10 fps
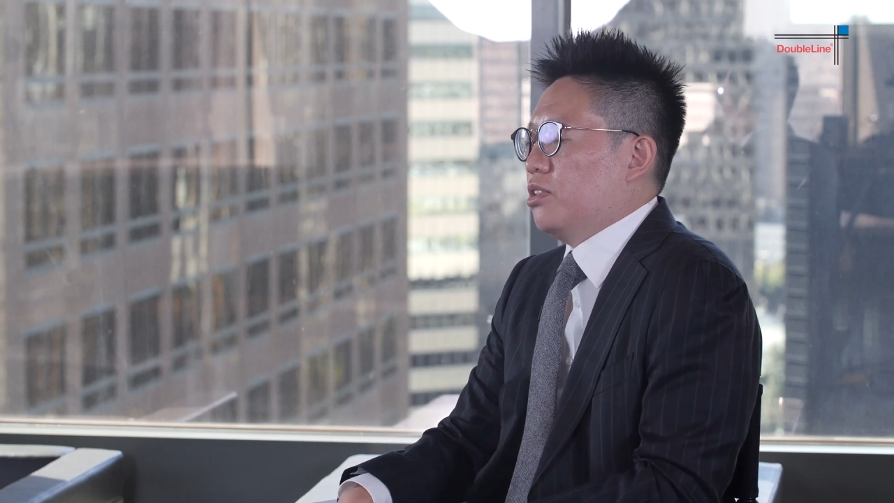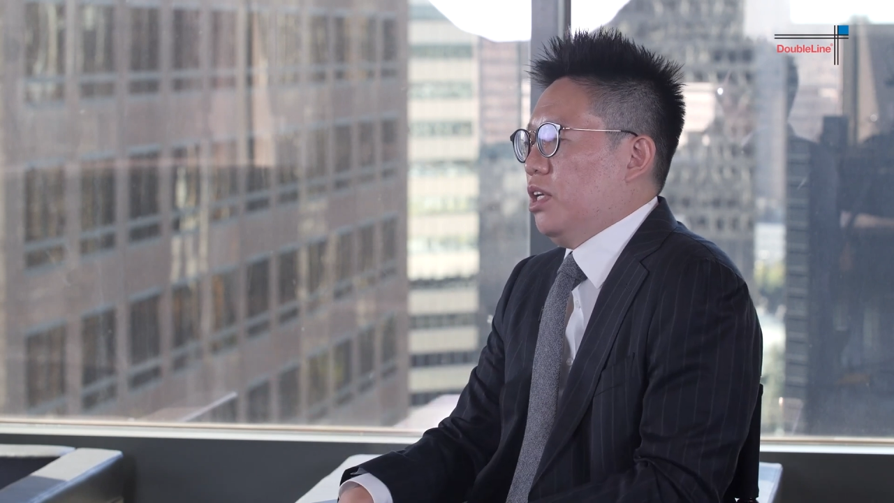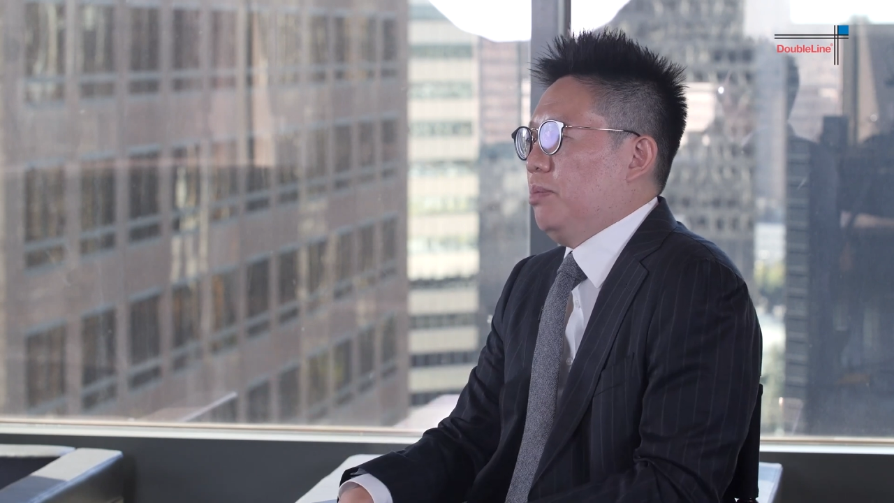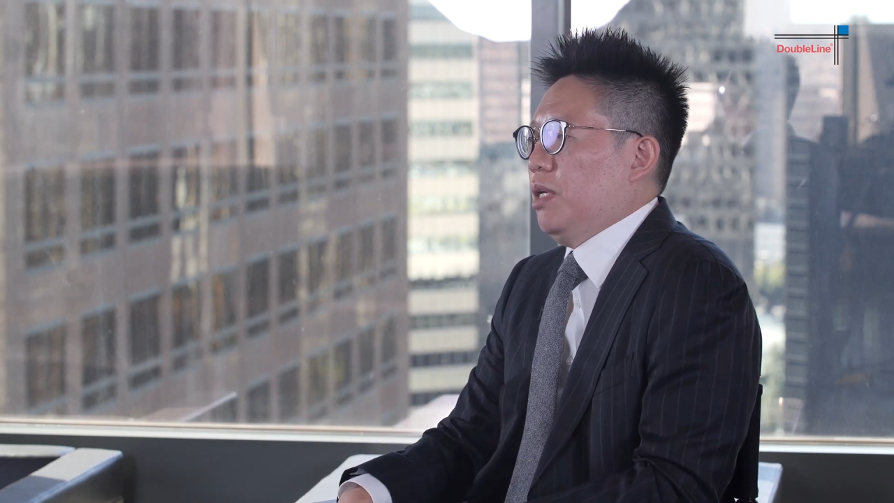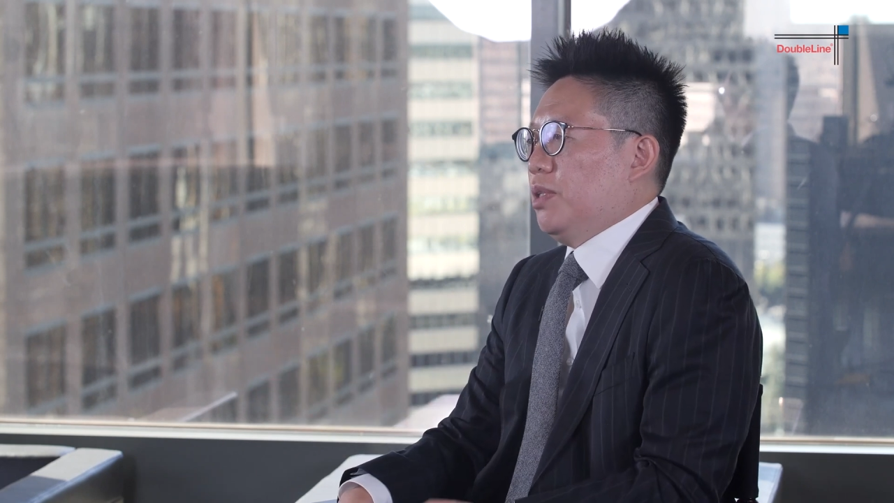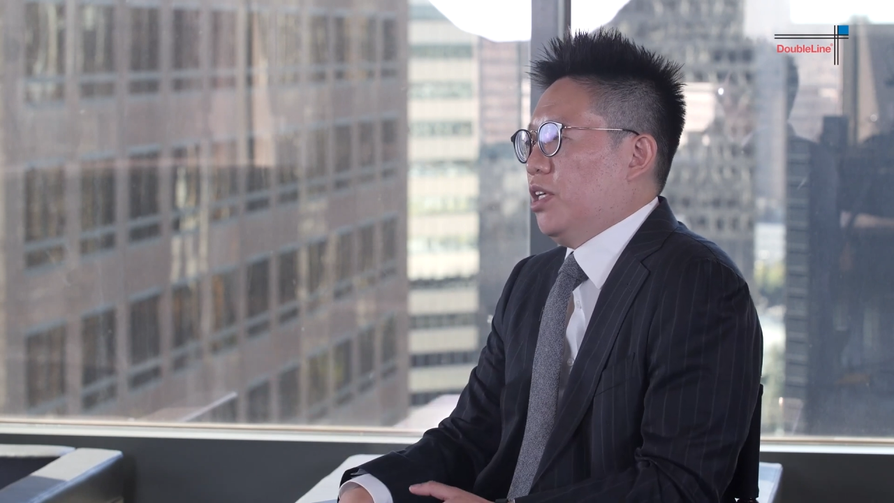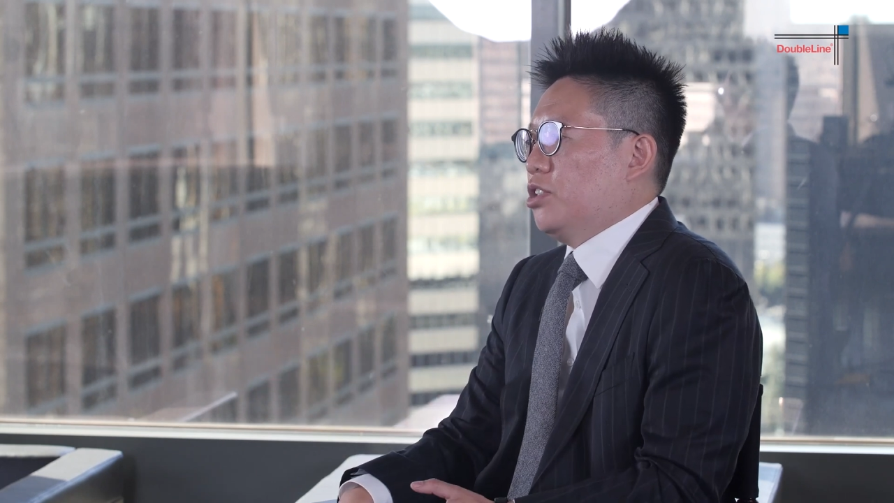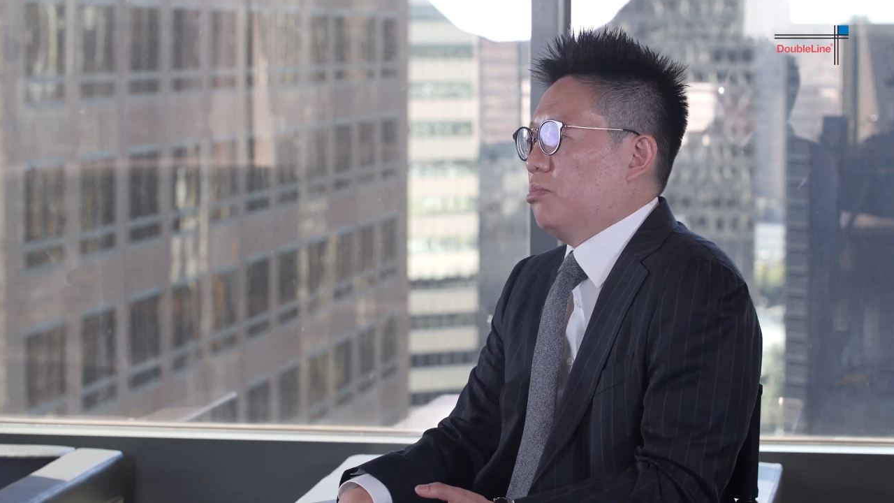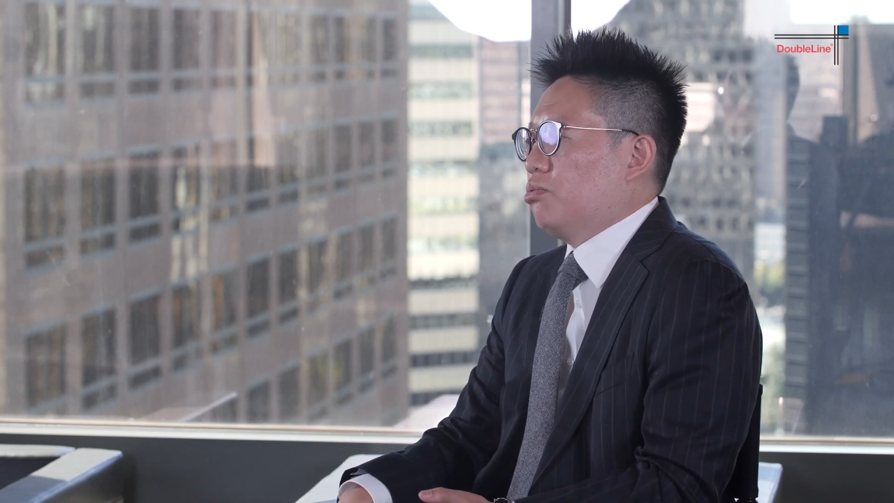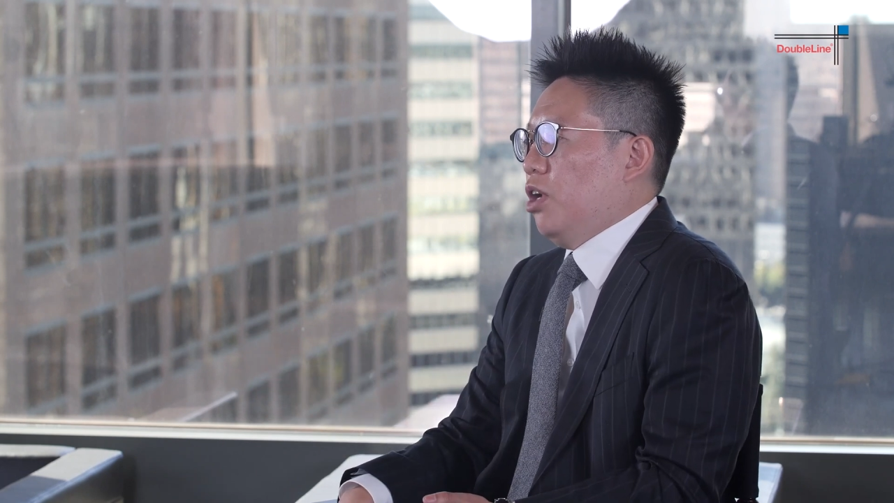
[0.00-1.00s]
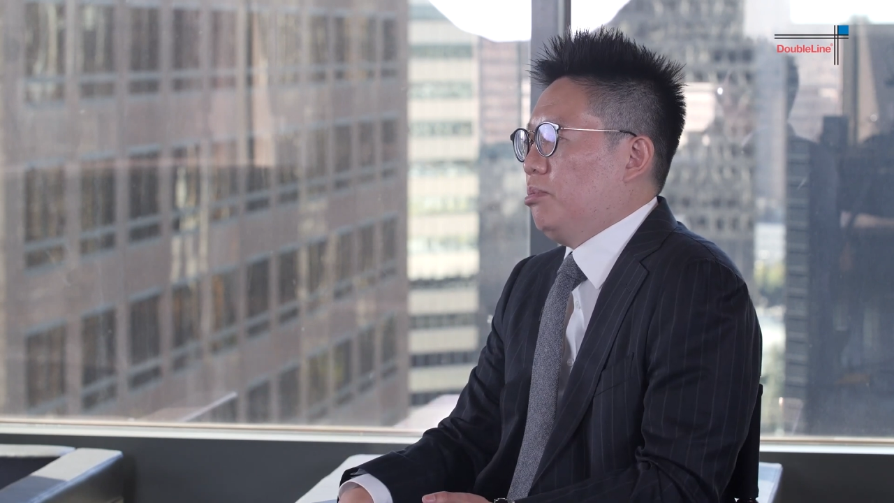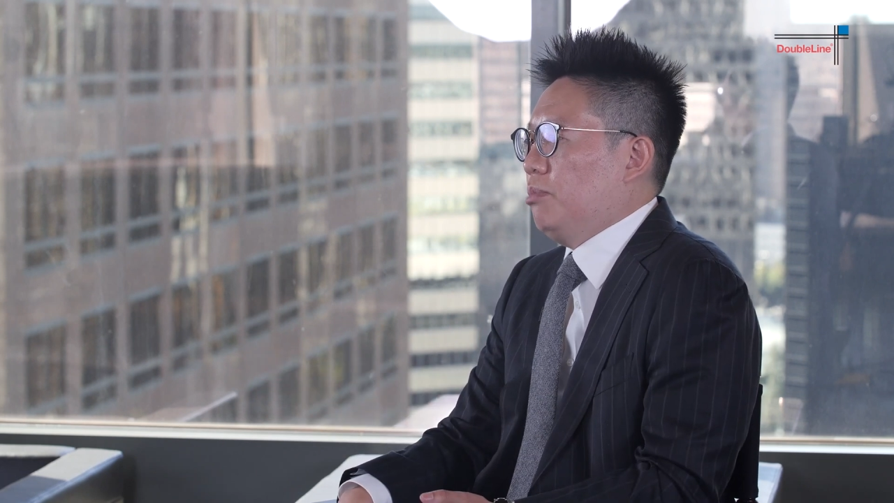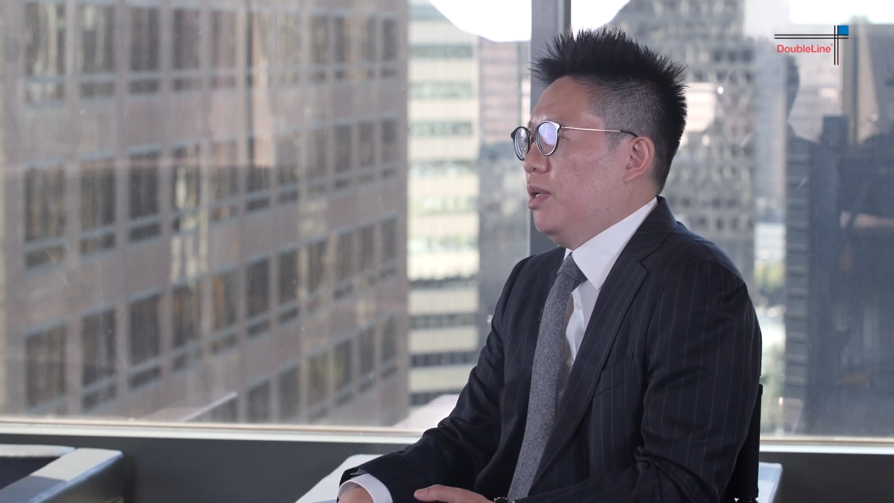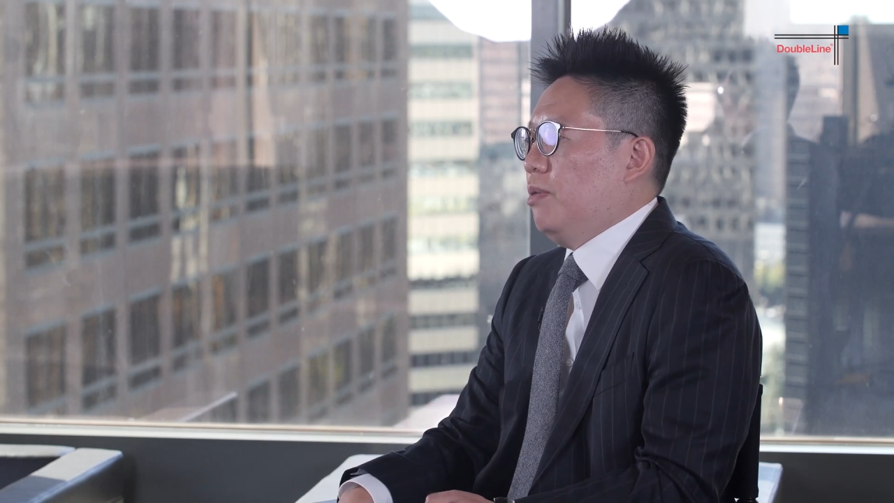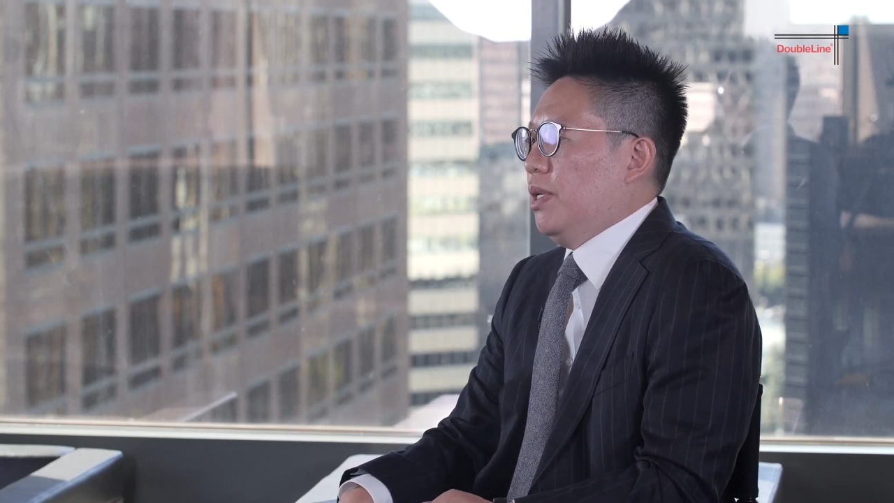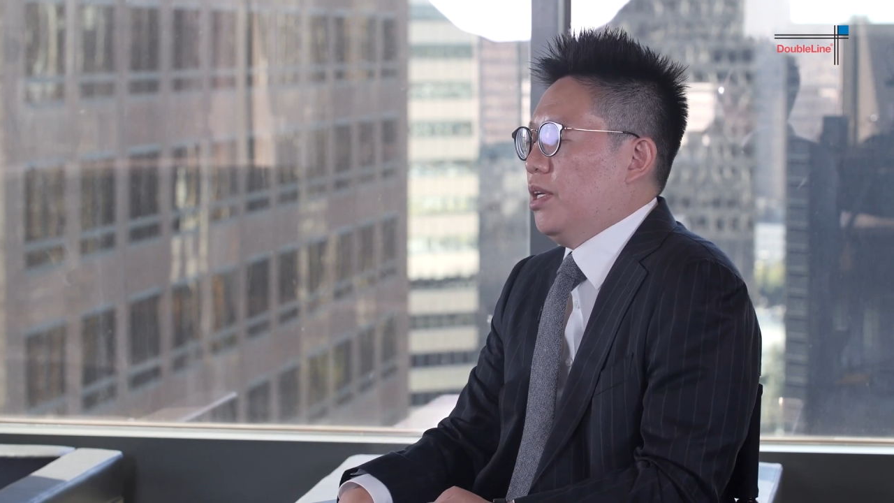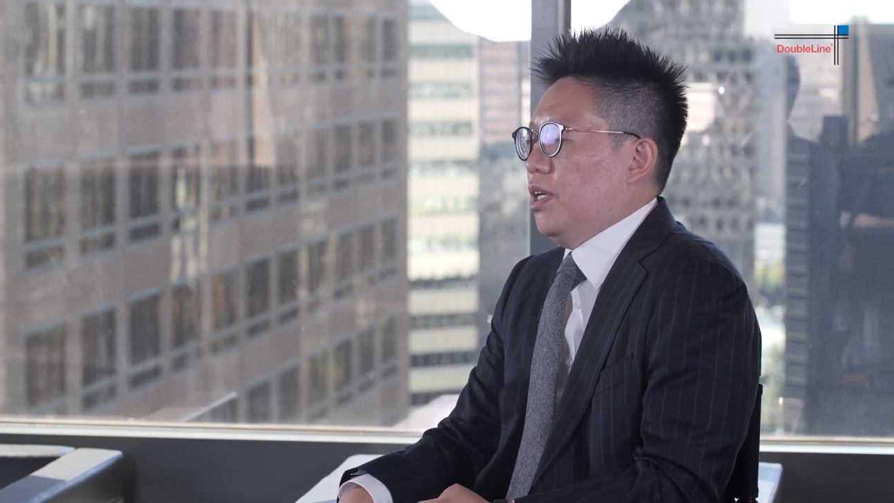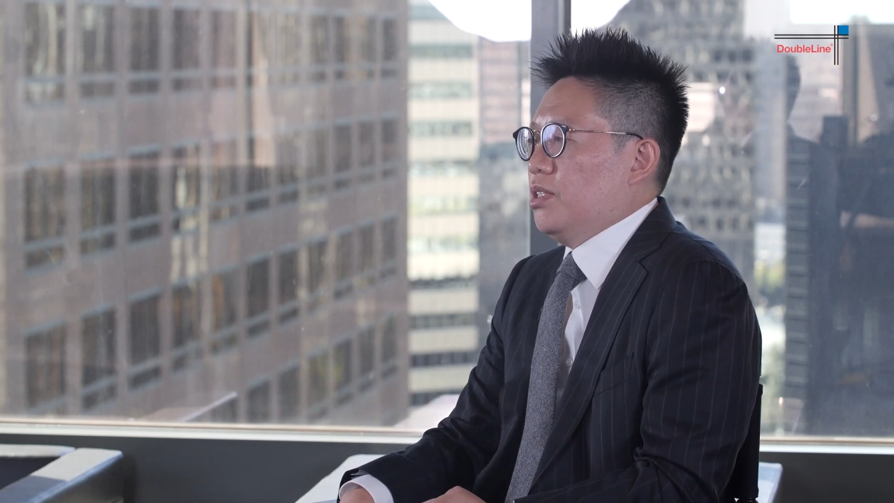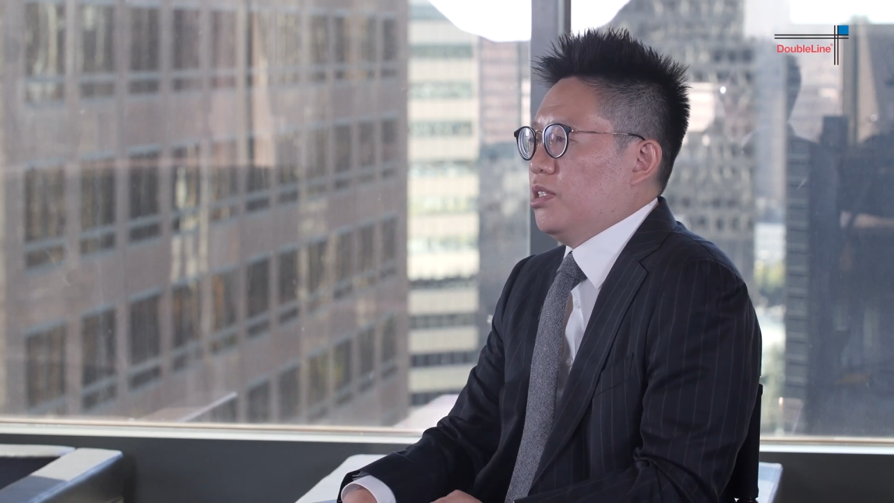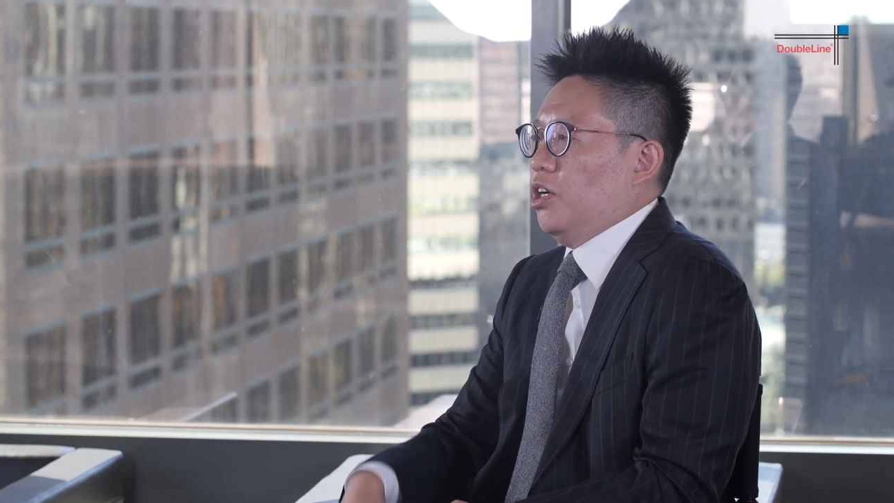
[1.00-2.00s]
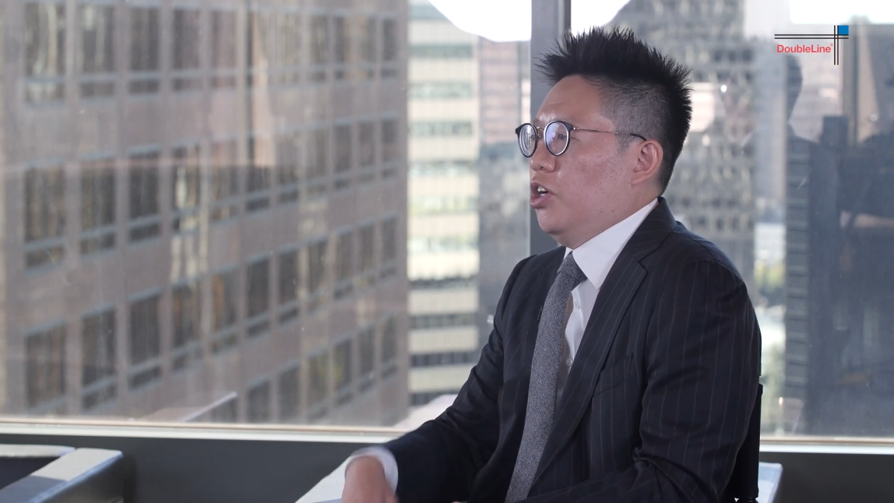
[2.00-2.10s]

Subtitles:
can be a potential problem because it's